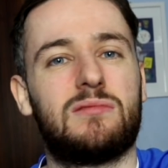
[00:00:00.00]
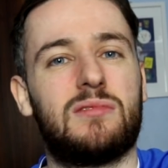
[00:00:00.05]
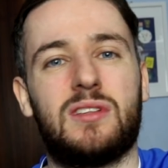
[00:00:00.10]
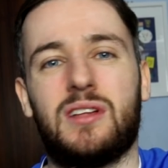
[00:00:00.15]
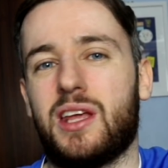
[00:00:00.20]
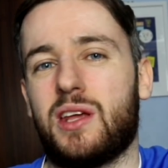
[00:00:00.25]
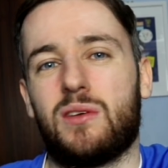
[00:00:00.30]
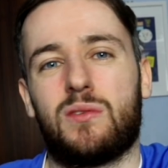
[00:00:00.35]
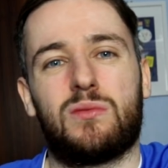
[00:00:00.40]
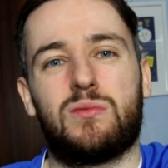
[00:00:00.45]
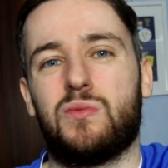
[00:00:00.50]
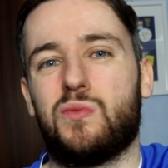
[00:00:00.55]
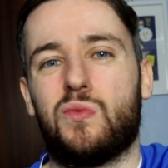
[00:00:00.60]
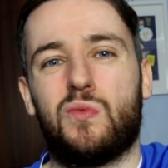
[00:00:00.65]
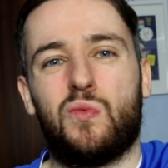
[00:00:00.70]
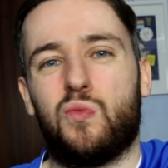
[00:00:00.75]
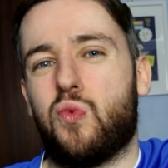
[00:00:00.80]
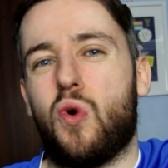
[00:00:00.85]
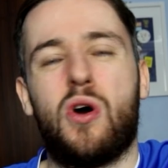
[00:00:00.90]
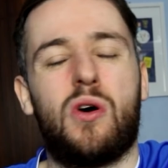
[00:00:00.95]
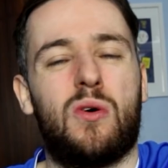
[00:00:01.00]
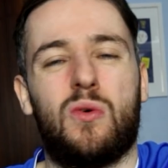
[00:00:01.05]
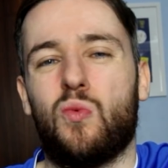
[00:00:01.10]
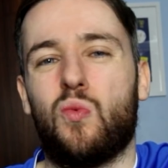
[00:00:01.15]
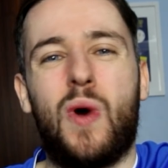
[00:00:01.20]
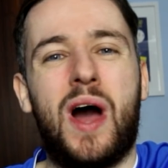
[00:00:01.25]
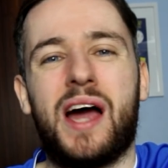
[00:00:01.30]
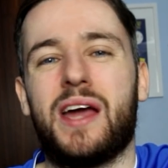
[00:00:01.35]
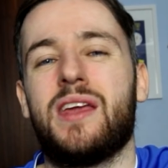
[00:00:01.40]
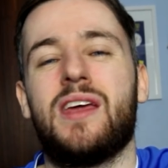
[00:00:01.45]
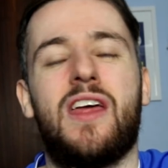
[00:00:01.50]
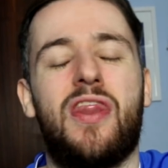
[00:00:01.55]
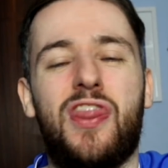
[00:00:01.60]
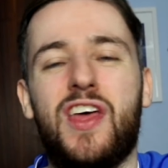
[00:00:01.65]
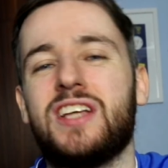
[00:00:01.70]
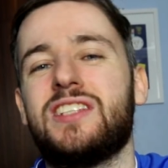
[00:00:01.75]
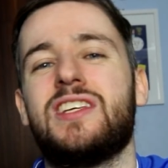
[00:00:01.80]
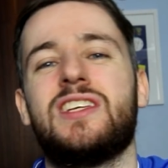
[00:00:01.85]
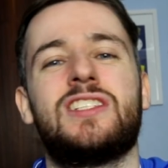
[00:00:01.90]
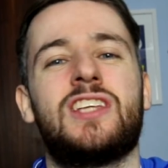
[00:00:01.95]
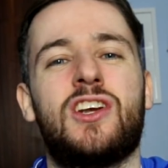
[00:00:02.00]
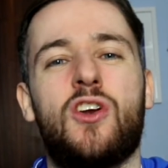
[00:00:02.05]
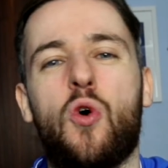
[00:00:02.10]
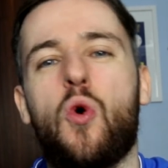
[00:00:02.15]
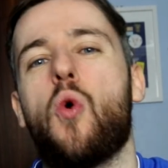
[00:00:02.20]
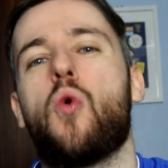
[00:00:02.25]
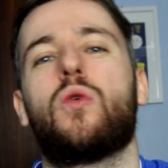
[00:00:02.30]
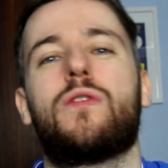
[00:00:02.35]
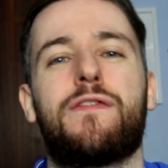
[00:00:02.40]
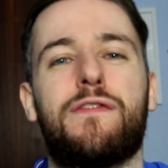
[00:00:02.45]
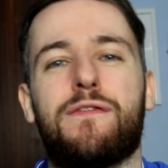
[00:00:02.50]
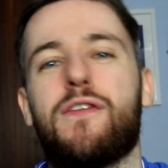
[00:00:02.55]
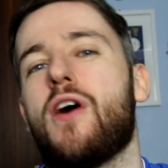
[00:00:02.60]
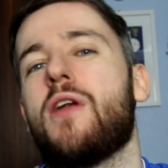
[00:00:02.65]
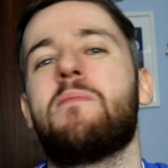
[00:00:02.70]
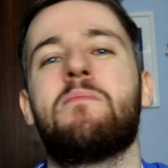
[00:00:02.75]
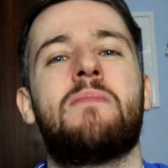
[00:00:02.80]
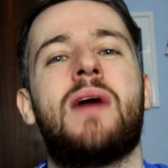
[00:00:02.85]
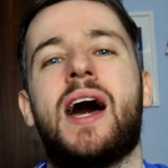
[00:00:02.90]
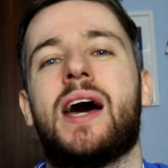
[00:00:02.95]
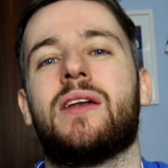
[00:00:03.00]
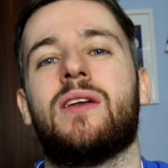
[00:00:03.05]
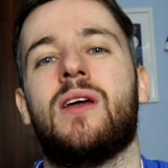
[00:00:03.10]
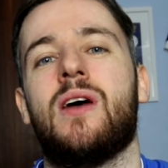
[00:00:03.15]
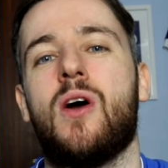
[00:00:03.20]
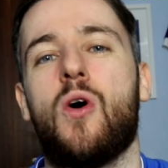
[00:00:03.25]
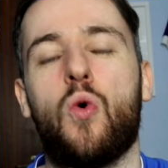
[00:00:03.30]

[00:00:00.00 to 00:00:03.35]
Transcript: Like, what? What? This is an old firm, man.